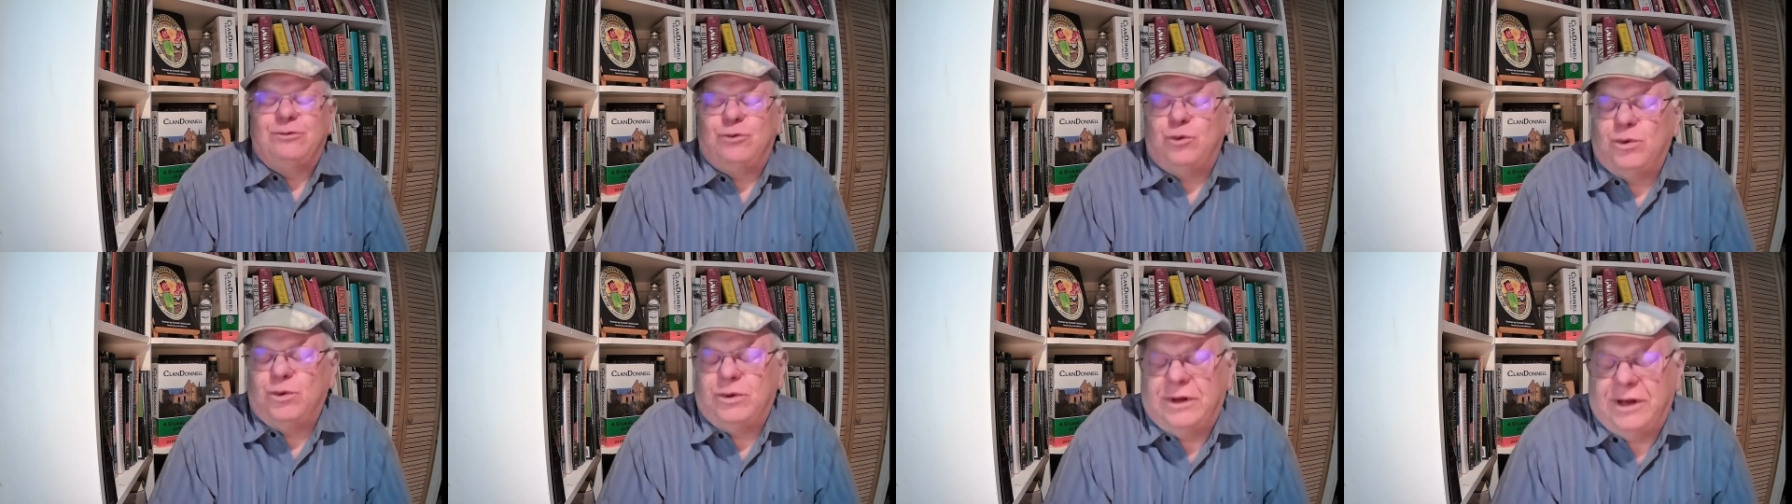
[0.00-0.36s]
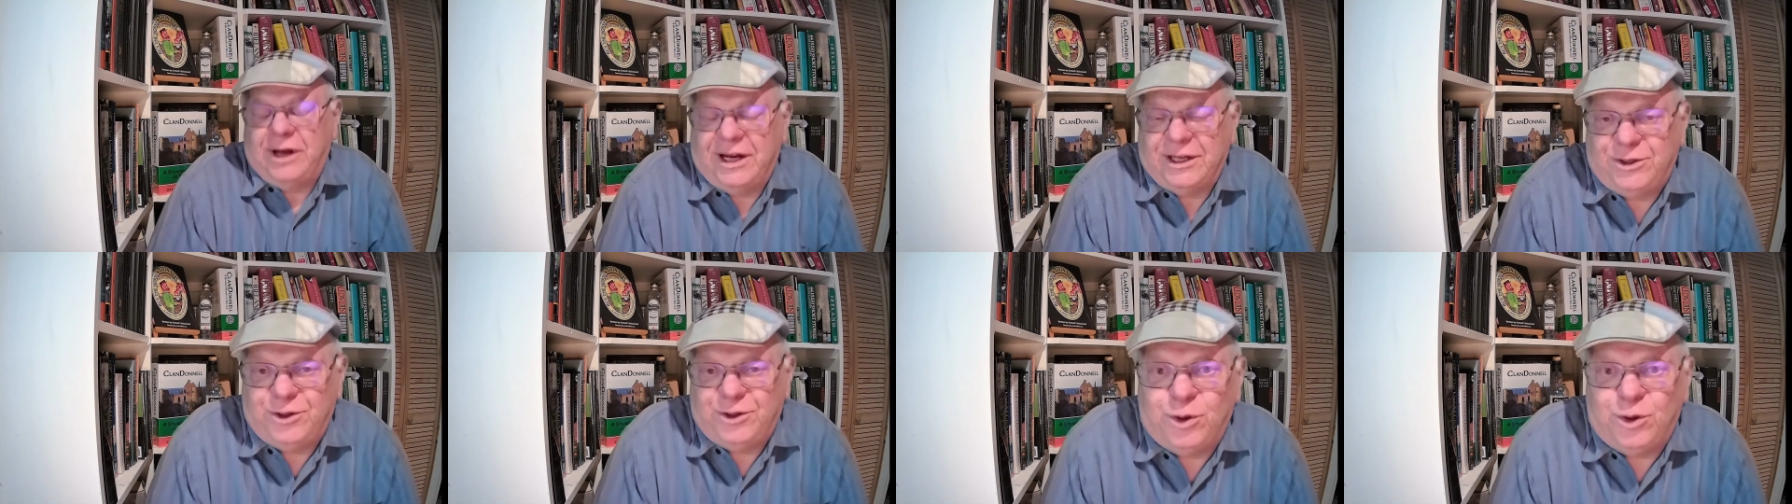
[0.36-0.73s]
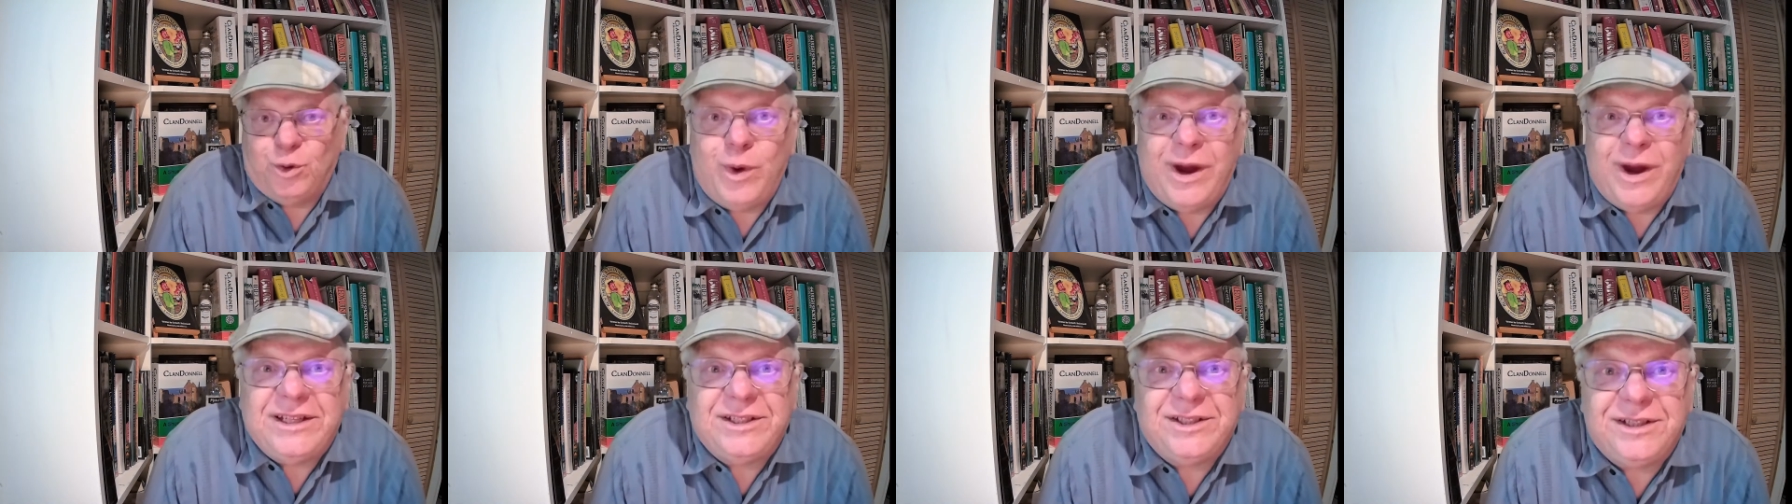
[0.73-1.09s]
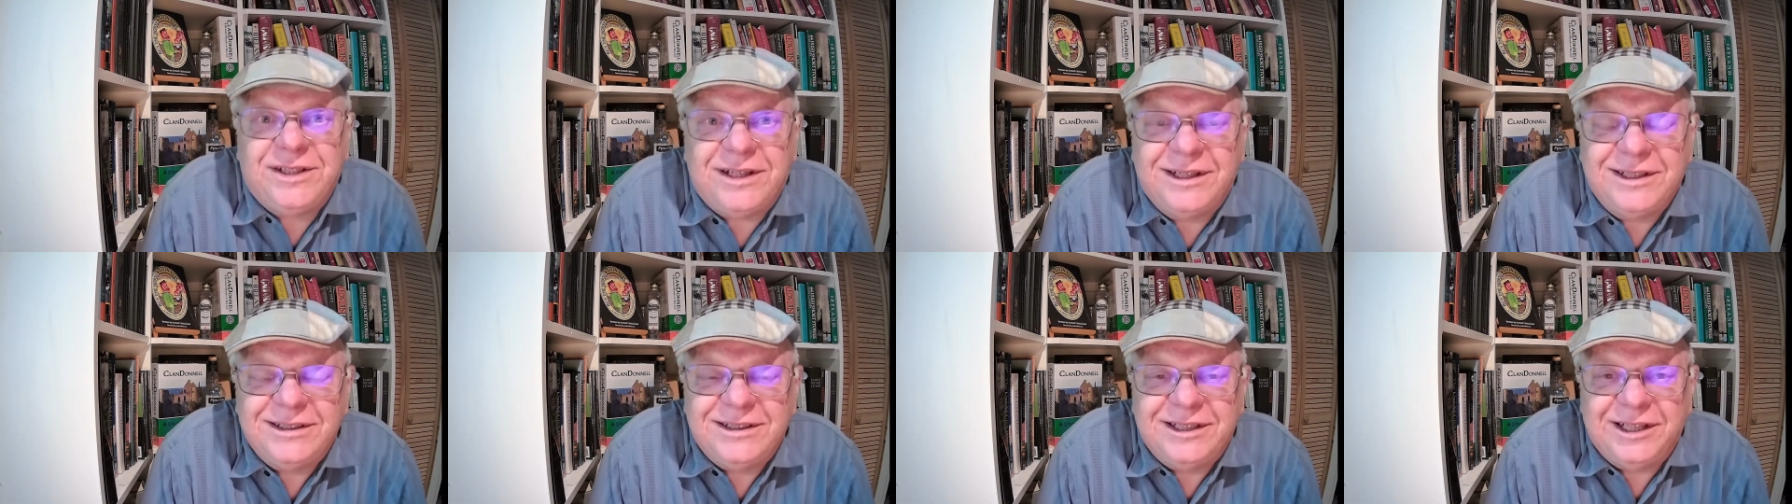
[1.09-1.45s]
to the
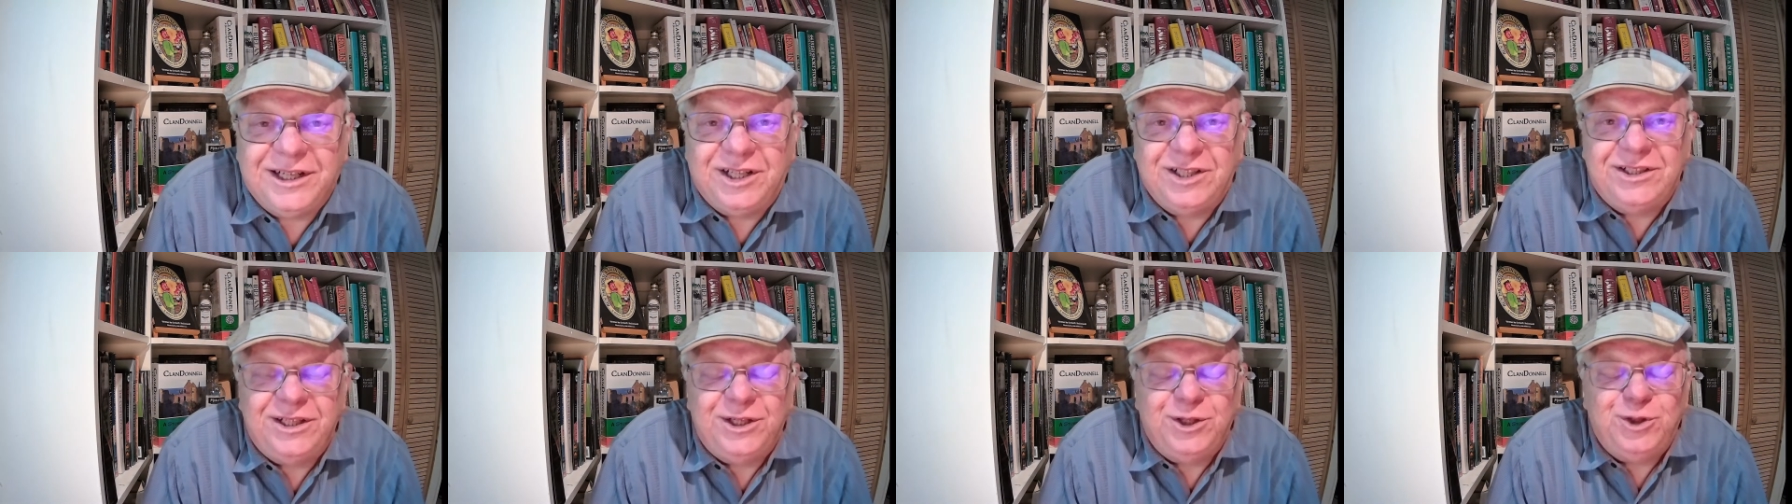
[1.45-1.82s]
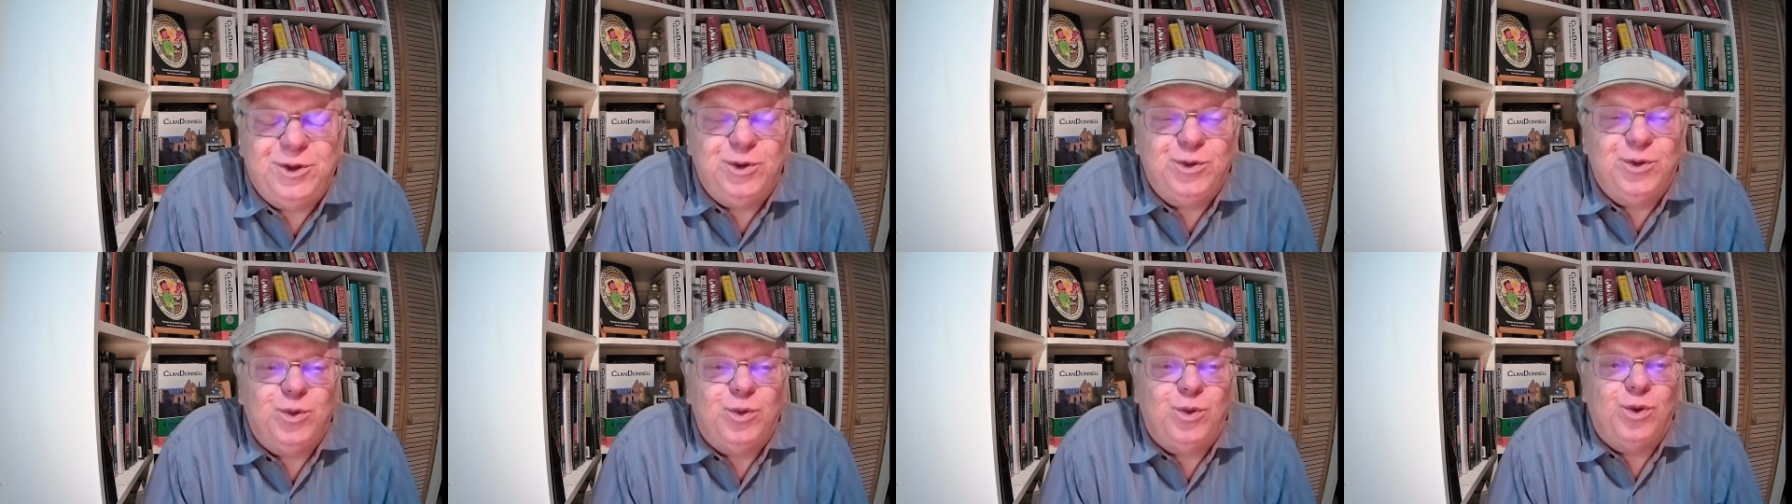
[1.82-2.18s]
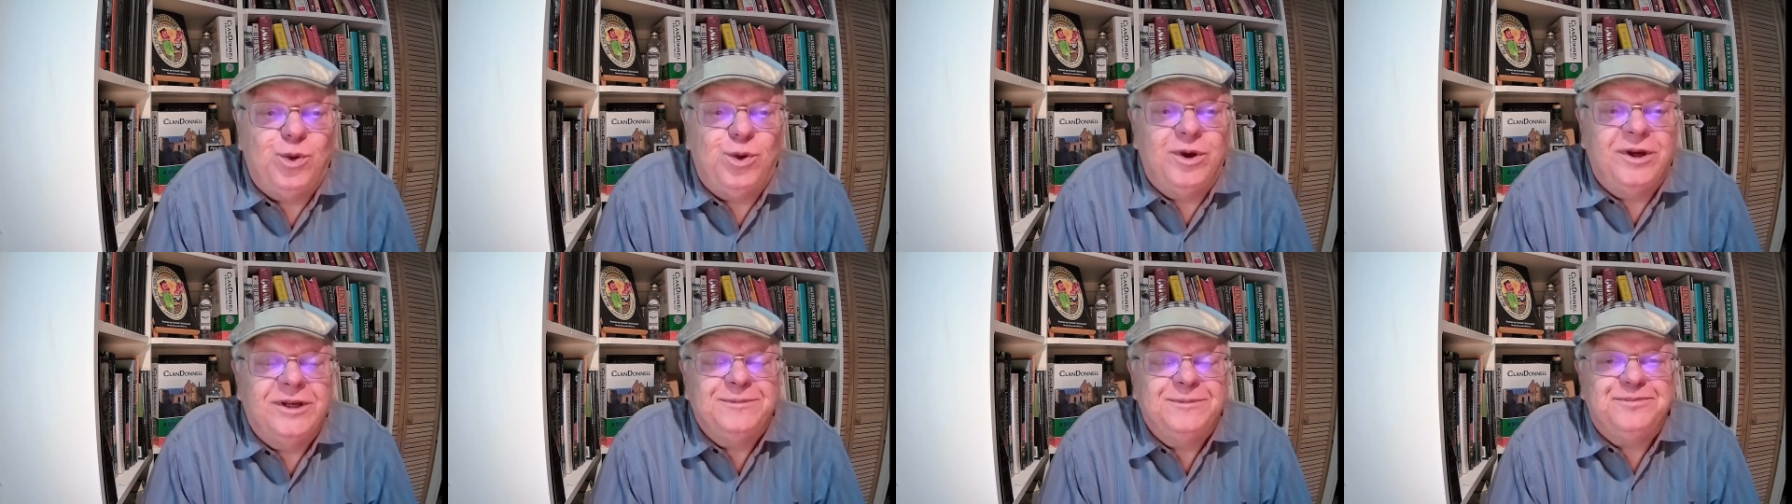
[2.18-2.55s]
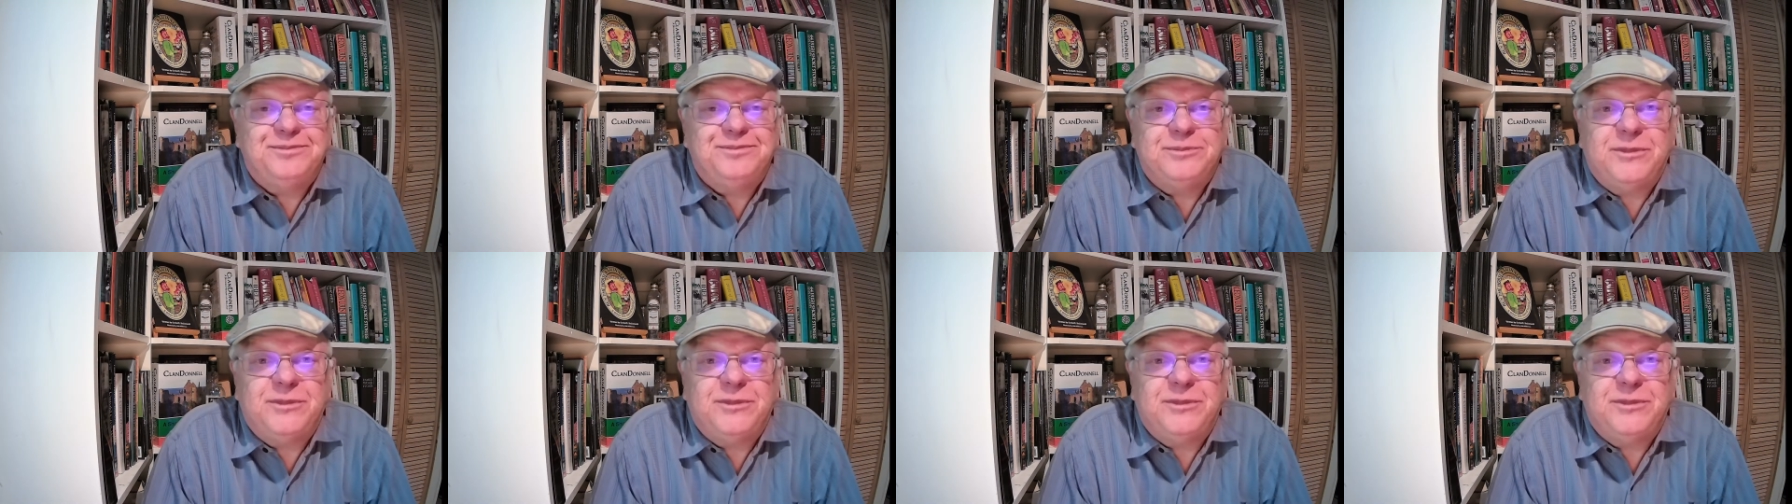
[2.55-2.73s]
west to continue the war